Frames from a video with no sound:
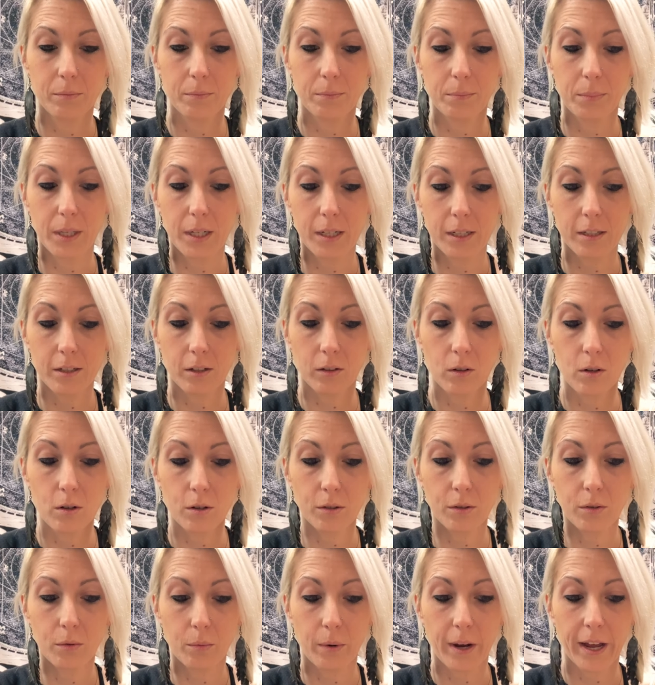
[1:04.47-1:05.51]
Because
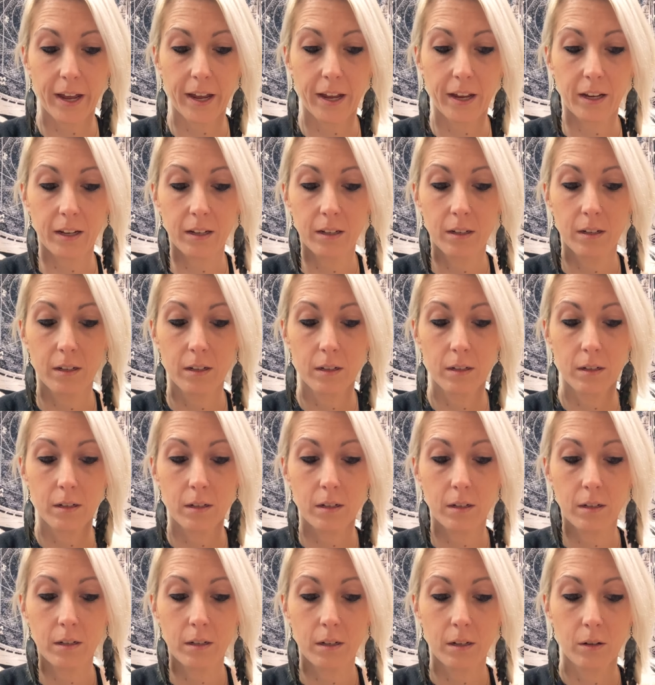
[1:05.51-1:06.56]
along the way,
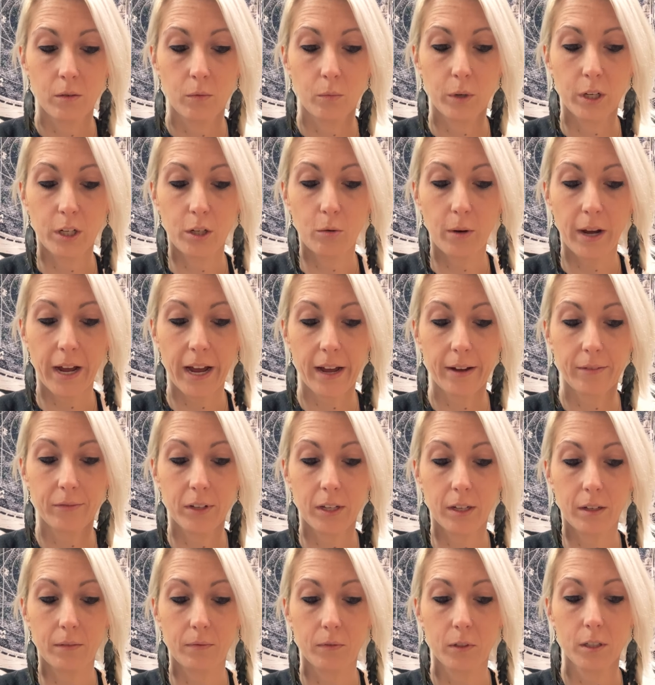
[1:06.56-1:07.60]
when you have
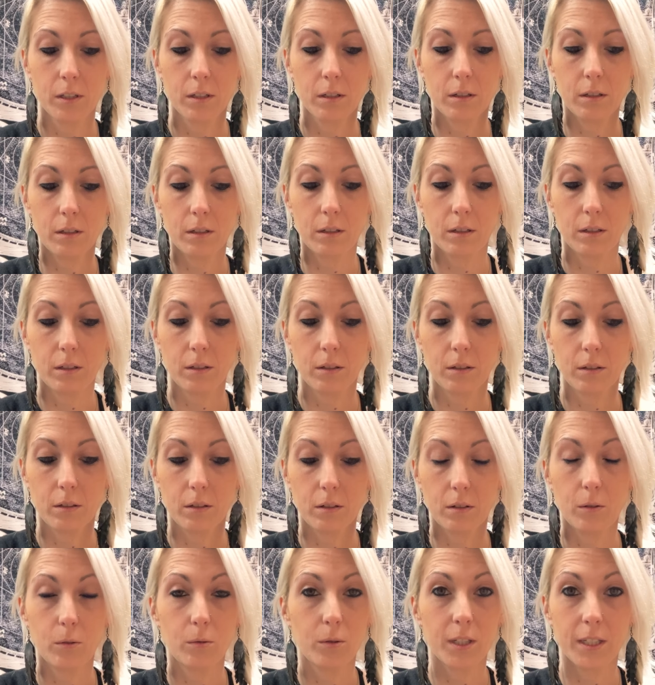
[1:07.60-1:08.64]
gifts,
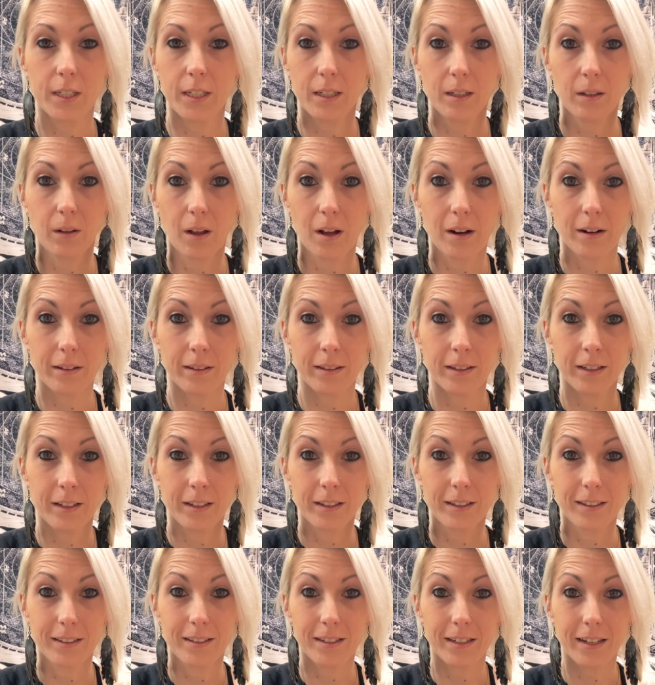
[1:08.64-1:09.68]
you see a lot of
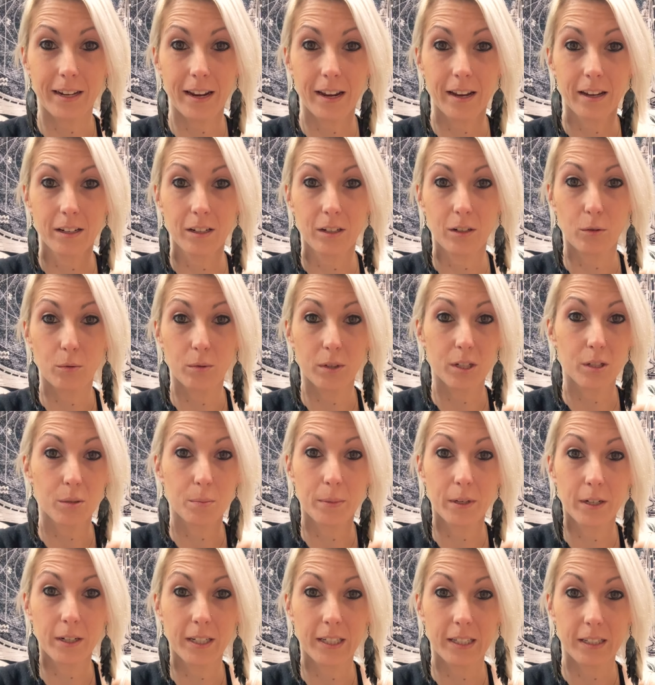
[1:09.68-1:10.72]
things and you
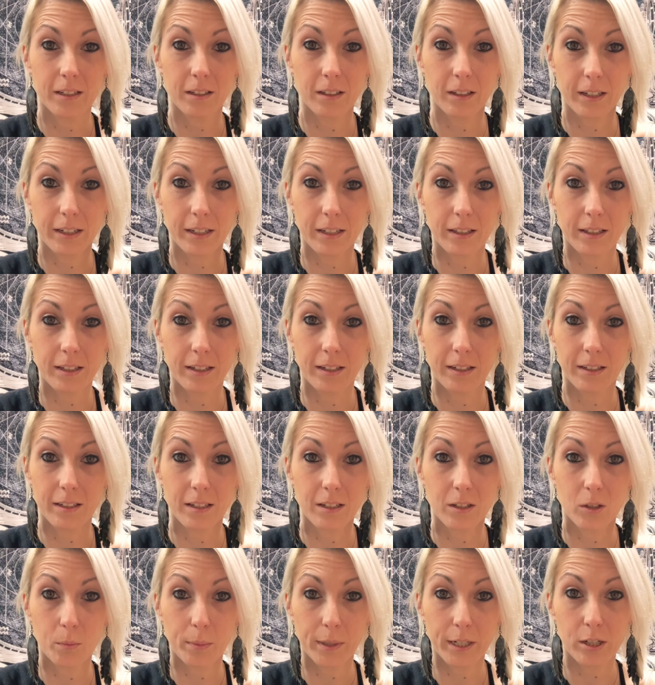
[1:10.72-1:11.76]
experience a lot of things,
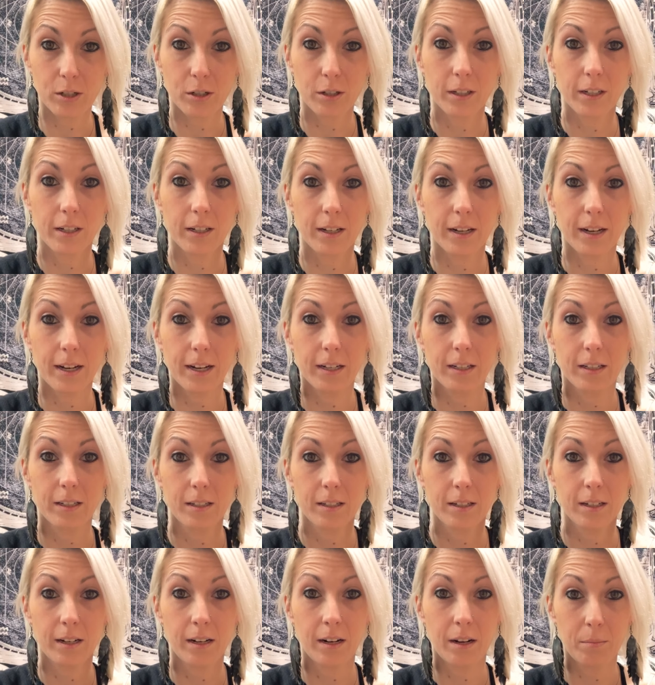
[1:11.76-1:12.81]
especially as
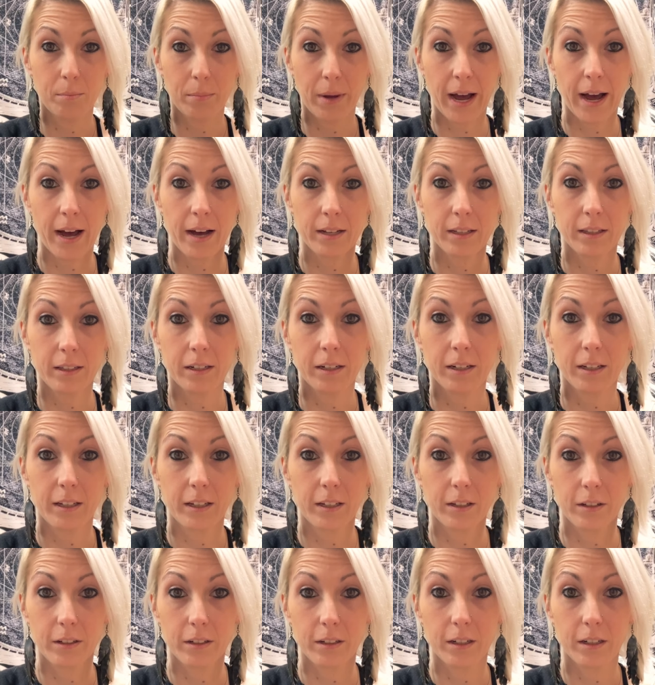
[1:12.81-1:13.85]
an empath and a
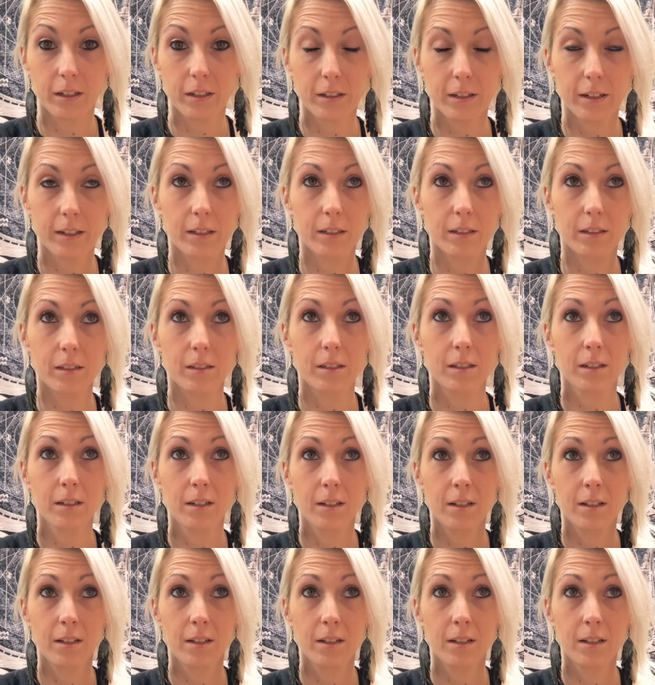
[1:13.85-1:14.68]
healer, because